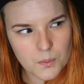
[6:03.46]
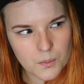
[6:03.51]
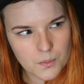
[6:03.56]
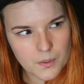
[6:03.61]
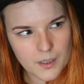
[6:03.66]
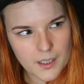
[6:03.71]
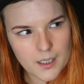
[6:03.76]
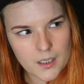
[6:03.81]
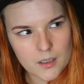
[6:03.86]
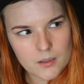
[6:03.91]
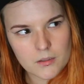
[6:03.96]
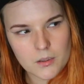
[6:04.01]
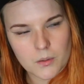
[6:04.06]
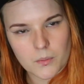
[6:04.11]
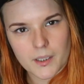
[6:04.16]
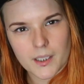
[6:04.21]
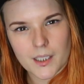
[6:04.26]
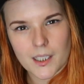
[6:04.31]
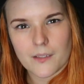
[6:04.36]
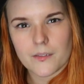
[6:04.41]
week or the
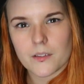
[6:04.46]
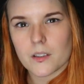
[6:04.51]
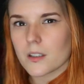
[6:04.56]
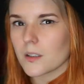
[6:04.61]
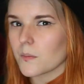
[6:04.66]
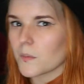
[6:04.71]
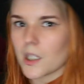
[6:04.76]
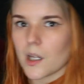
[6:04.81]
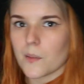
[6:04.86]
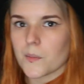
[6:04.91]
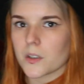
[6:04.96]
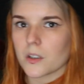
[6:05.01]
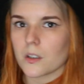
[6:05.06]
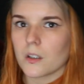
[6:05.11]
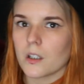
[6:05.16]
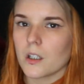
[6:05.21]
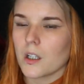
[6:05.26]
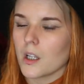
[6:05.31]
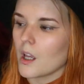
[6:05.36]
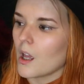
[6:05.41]
week after, sometime
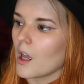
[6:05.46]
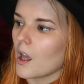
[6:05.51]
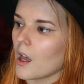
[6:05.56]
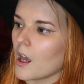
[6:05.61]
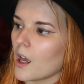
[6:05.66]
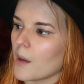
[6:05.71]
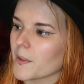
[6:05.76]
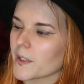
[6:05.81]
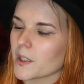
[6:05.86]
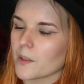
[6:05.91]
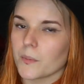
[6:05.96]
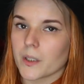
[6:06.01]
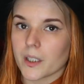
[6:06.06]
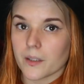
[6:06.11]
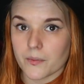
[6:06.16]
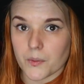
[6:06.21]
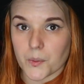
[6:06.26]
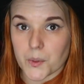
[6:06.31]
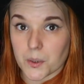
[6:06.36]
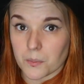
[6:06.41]
soon, so I'm
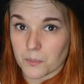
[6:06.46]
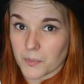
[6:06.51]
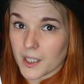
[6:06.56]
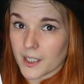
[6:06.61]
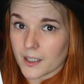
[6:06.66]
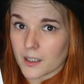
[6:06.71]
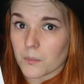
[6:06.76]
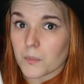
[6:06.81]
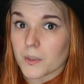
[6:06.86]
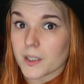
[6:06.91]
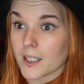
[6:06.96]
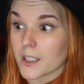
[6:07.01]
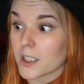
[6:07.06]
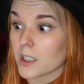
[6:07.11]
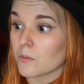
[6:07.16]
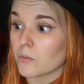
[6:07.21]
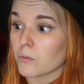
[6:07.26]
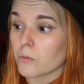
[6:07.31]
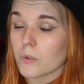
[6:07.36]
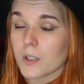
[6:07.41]
looking forward to meeting them because I
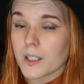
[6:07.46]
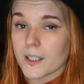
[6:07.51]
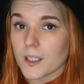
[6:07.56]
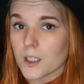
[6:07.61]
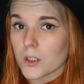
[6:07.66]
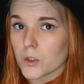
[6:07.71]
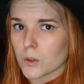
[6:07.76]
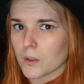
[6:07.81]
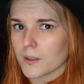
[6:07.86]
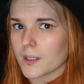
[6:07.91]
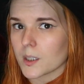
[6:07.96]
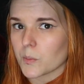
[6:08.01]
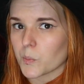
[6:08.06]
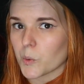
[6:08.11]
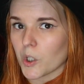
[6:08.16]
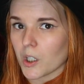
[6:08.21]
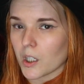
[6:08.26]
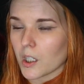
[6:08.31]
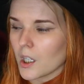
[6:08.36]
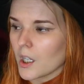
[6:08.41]
actually really enjoyed this
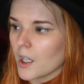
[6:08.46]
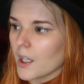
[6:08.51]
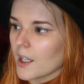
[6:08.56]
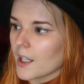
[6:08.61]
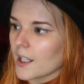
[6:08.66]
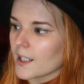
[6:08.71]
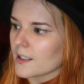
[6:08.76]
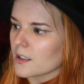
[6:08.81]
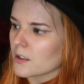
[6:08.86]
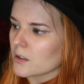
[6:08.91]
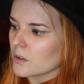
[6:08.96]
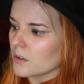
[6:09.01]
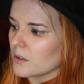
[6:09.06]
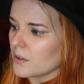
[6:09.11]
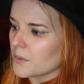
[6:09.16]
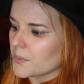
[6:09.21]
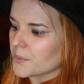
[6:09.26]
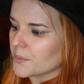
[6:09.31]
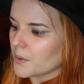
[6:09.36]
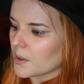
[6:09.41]
book.
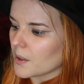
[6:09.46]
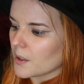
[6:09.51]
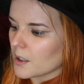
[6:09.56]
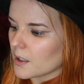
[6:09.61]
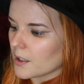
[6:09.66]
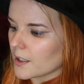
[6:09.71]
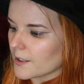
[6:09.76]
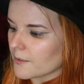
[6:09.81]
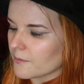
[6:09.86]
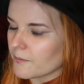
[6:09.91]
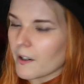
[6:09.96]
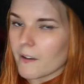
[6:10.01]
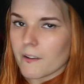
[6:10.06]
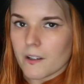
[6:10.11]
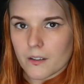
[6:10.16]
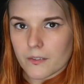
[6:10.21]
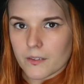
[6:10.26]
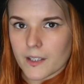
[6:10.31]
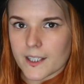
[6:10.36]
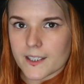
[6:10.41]
It's
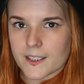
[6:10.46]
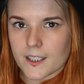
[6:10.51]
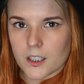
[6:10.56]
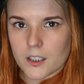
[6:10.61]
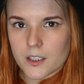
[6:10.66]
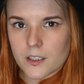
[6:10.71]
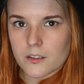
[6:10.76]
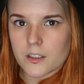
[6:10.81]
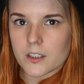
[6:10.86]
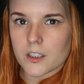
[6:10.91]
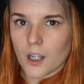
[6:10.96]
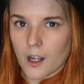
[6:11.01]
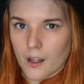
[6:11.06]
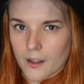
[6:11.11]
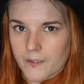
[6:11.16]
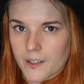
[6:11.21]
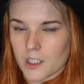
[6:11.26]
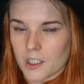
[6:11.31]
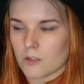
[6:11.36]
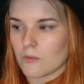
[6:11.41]
very, like I said, because of the style
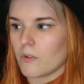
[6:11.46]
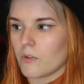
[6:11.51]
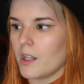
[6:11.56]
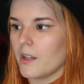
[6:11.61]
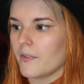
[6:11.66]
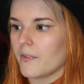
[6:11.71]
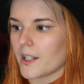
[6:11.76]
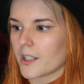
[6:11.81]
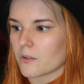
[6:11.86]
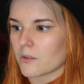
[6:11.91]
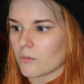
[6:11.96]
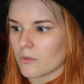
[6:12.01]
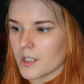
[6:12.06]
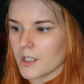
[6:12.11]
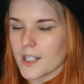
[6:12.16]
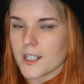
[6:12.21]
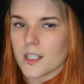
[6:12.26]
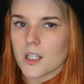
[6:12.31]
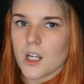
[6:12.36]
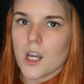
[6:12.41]
of it, it's a really fast
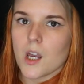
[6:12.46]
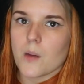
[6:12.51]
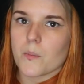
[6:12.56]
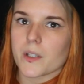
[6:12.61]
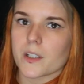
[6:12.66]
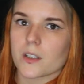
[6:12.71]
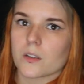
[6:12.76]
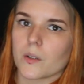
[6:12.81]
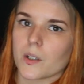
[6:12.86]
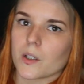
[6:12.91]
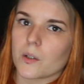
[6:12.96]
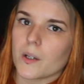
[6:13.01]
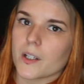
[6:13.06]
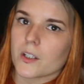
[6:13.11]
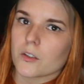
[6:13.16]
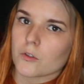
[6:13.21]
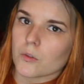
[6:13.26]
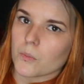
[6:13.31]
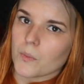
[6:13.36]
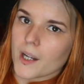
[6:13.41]
read, but it's like
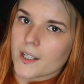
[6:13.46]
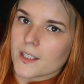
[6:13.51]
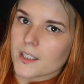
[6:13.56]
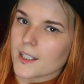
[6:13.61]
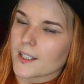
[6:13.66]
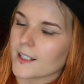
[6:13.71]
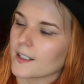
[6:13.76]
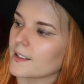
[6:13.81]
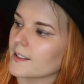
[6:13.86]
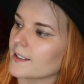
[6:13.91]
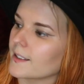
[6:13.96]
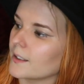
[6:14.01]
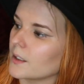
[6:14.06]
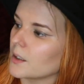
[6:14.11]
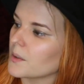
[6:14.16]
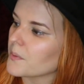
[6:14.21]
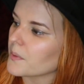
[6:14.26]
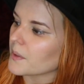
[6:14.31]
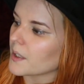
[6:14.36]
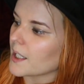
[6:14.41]
quite dramatic and it's
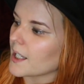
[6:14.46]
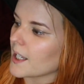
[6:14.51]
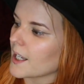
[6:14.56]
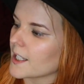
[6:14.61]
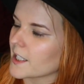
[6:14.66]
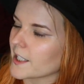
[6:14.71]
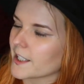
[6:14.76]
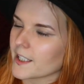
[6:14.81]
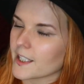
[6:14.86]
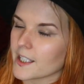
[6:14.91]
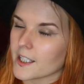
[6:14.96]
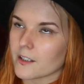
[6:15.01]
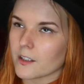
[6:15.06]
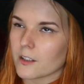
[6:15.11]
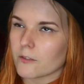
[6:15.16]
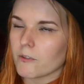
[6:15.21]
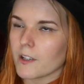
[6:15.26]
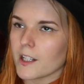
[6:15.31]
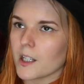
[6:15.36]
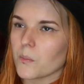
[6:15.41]
lovely.
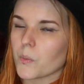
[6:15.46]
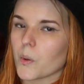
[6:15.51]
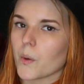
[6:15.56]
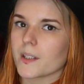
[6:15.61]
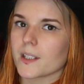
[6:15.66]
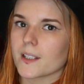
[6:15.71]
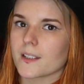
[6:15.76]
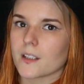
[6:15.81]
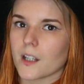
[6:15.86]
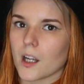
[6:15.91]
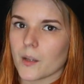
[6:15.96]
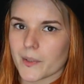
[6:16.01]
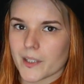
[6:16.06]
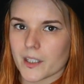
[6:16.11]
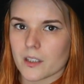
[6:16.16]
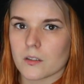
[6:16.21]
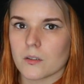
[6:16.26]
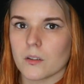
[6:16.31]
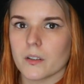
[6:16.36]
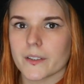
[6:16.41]
It's written in poetic style, but
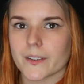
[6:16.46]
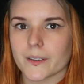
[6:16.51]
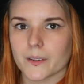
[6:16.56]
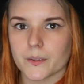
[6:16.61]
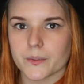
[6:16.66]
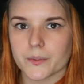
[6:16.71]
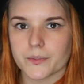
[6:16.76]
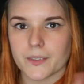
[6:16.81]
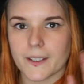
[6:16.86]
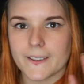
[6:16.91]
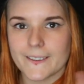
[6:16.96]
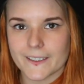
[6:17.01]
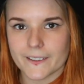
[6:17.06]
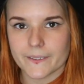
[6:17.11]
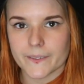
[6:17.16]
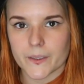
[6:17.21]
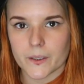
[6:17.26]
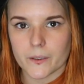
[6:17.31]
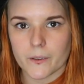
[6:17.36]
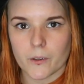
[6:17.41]
it's not a sort of
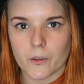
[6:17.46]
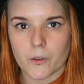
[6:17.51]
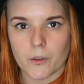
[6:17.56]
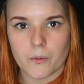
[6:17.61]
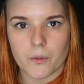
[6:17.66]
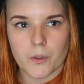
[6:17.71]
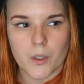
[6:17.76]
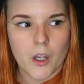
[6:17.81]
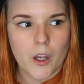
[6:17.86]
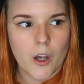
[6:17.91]
fanciful or